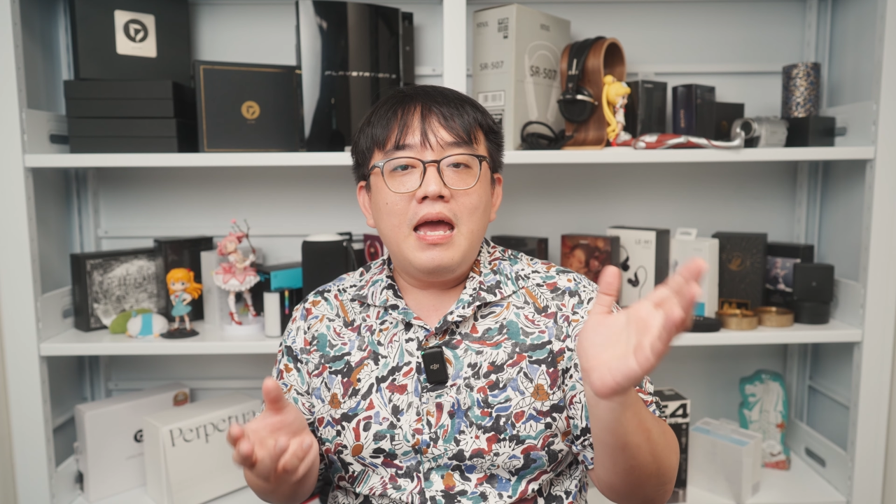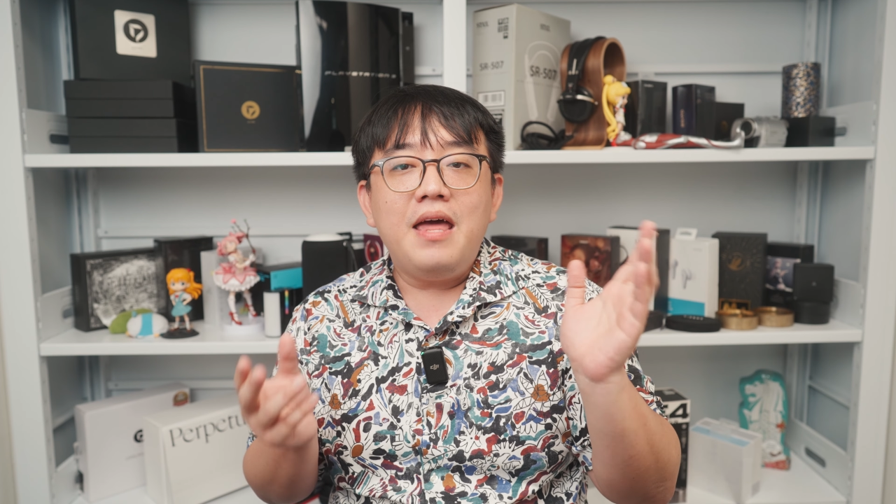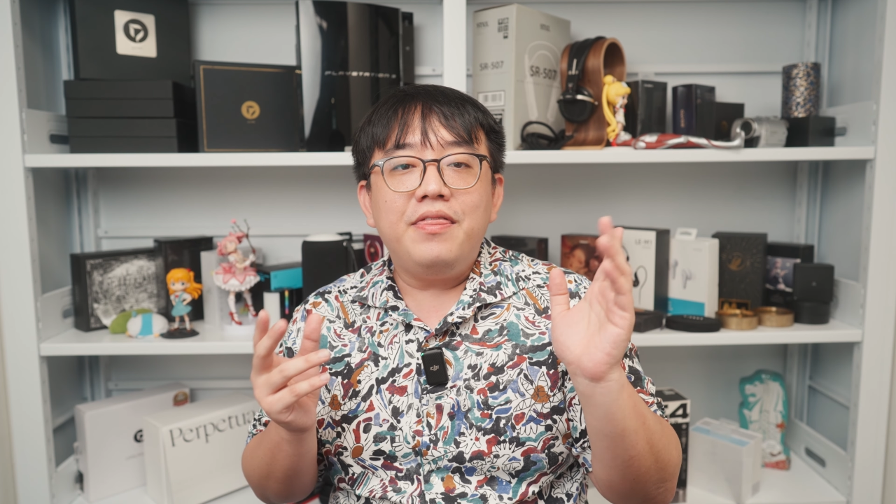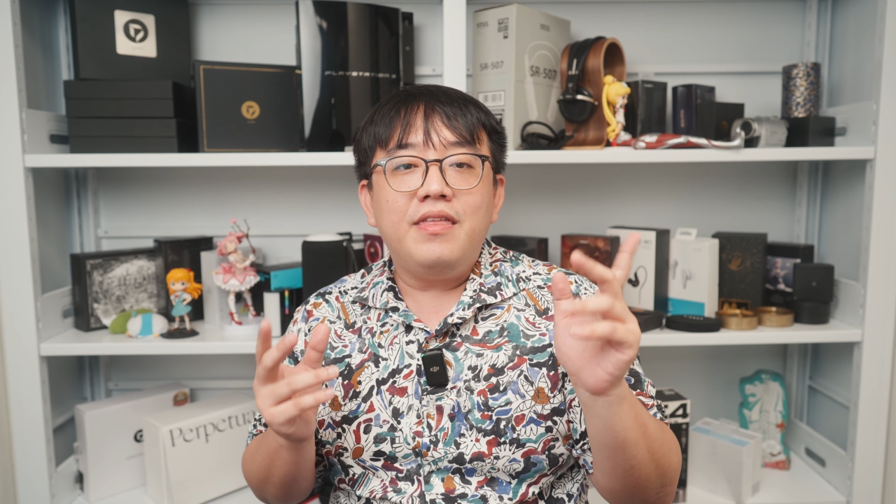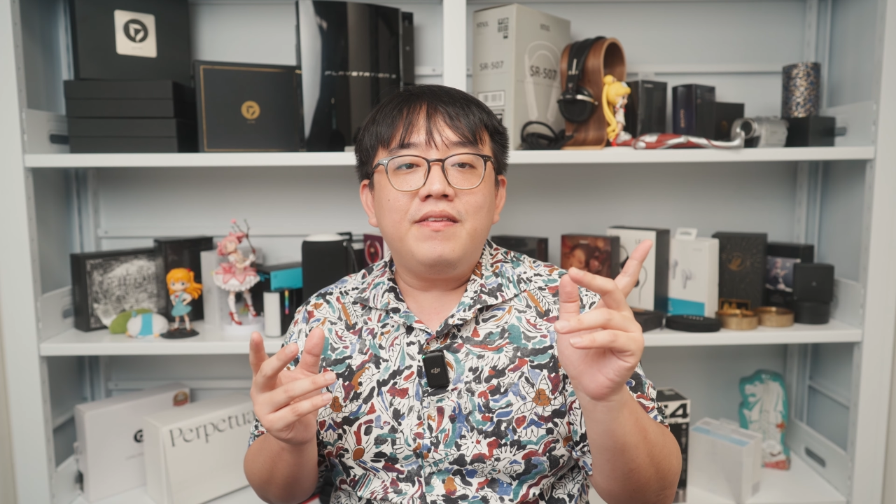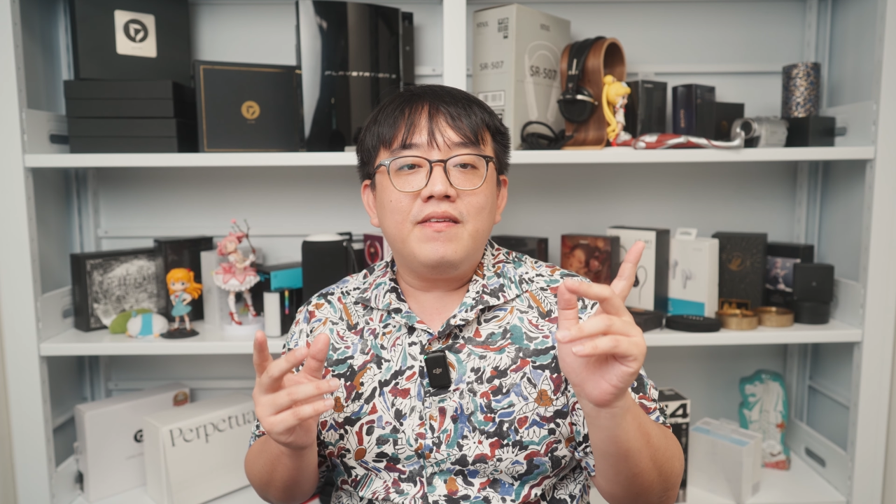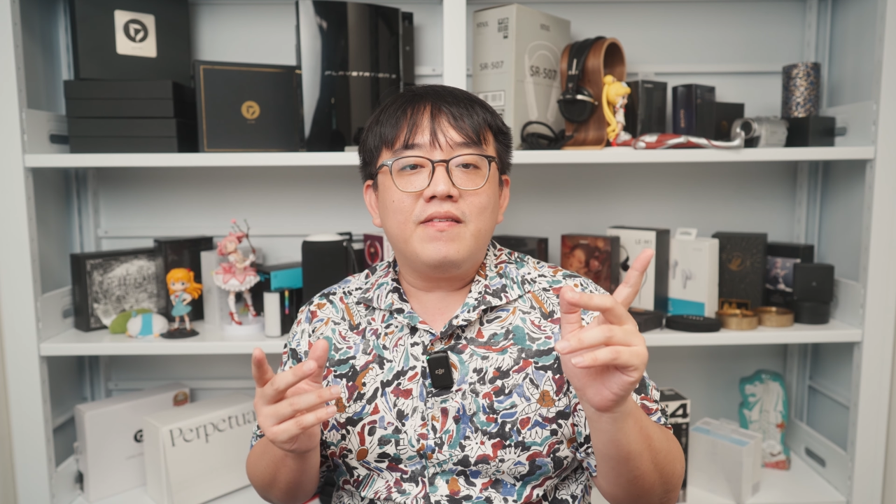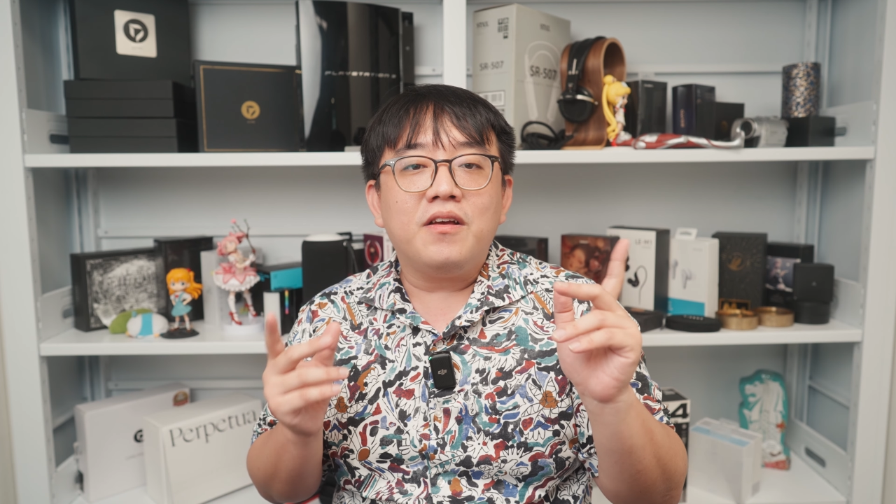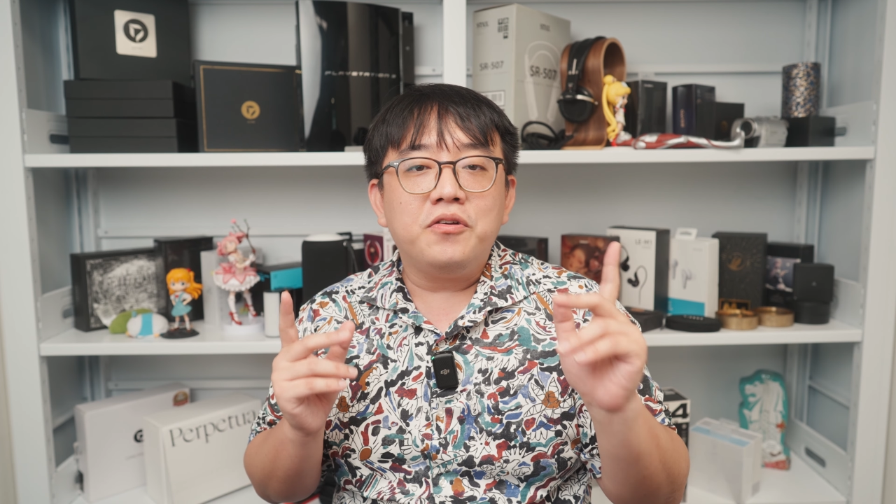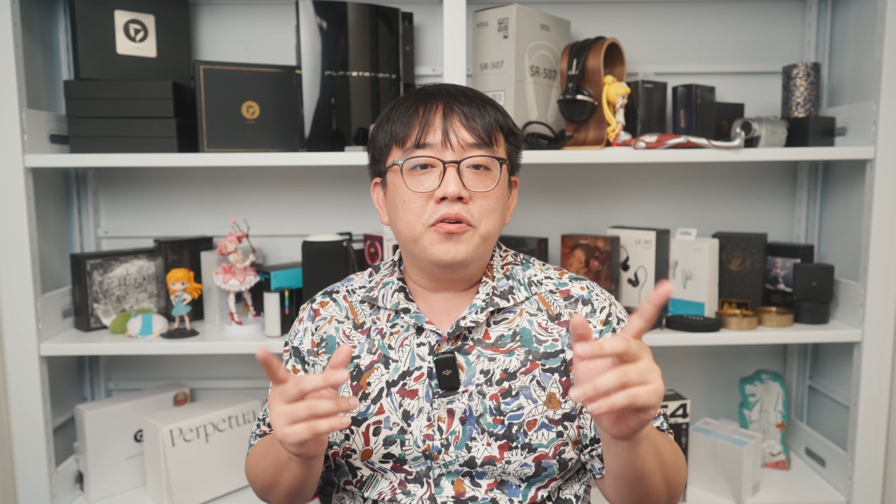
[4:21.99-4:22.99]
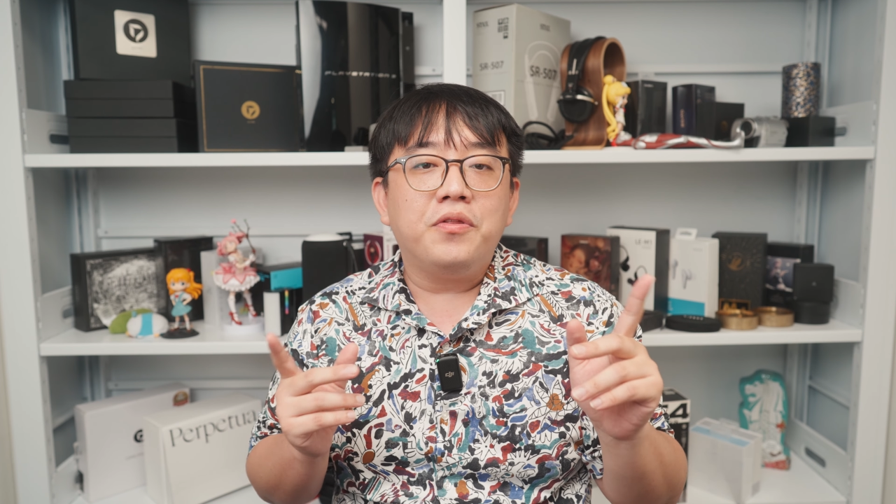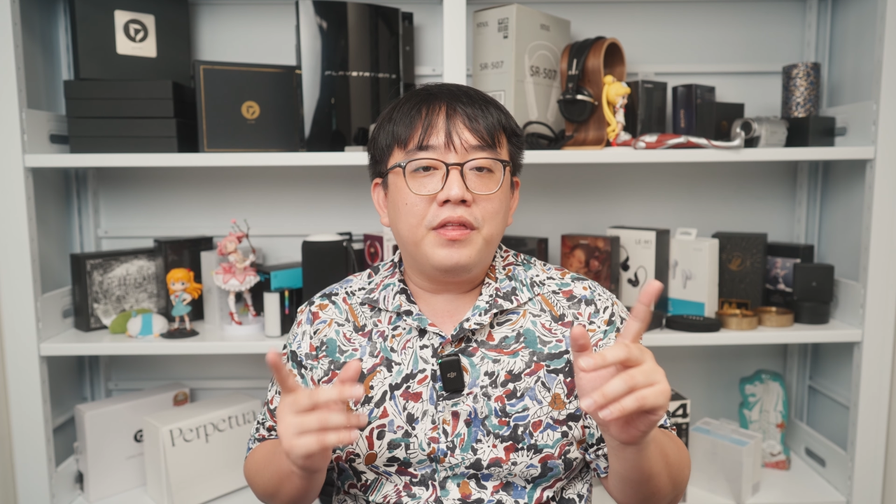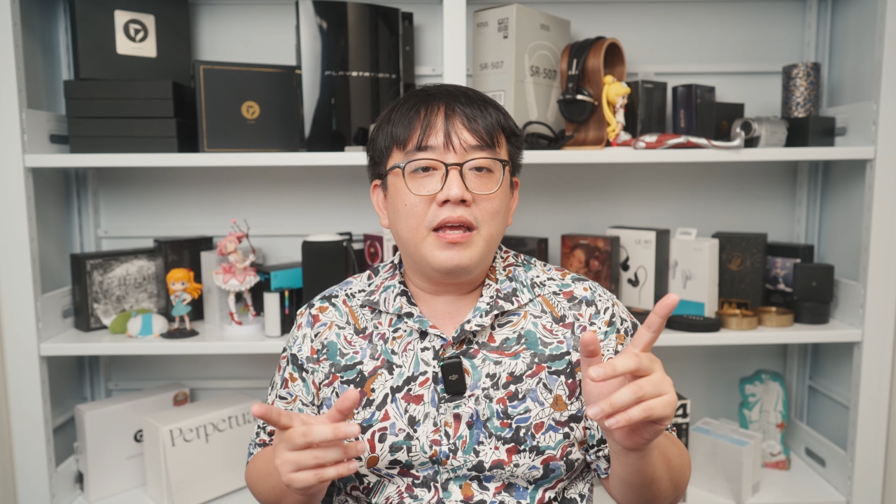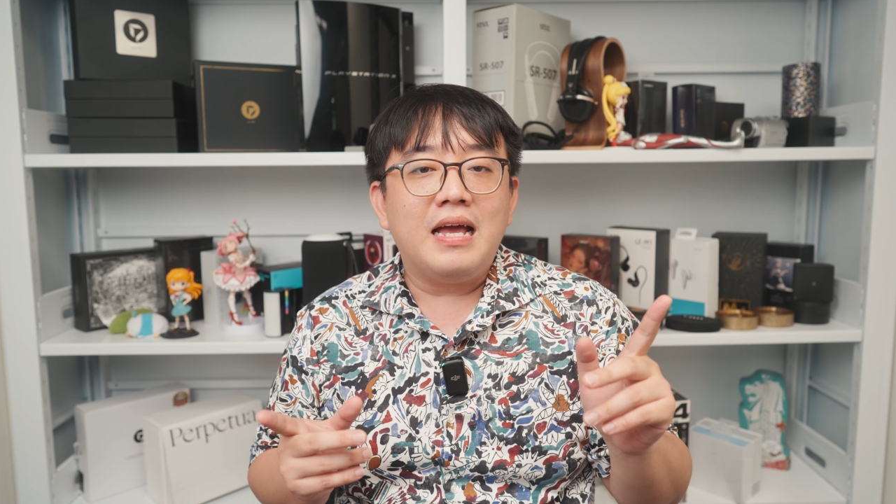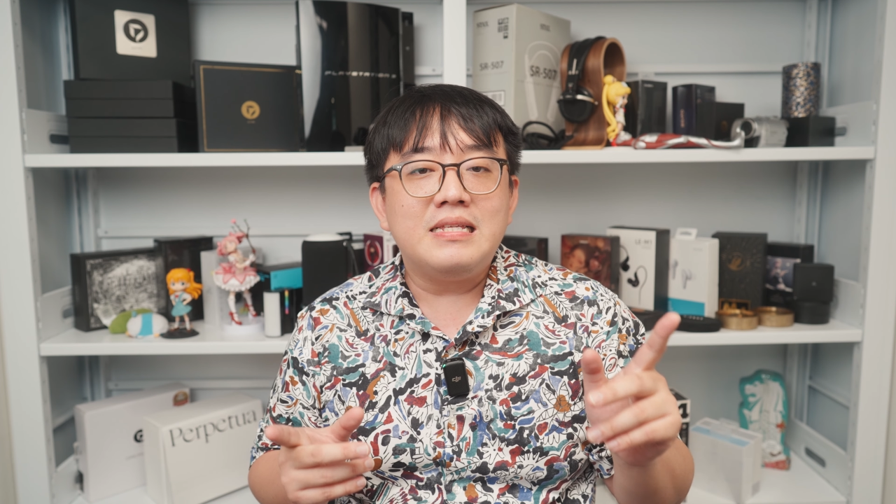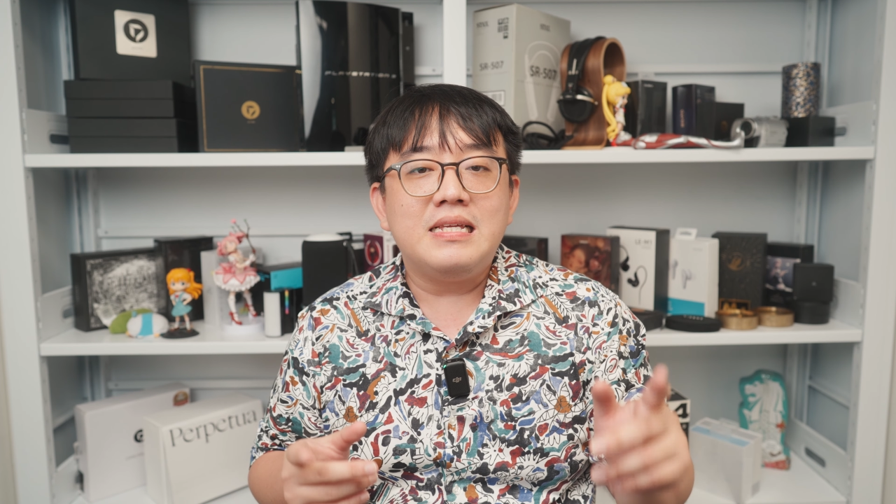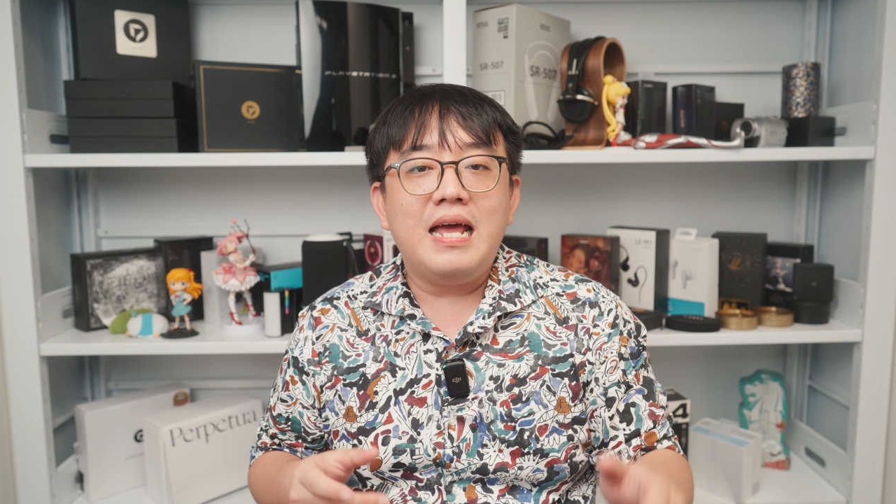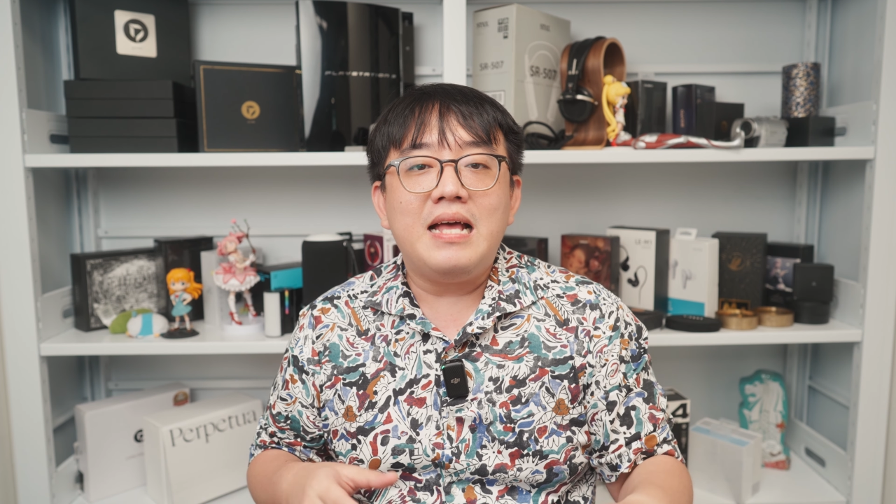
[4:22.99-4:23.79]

and this is a good thing as it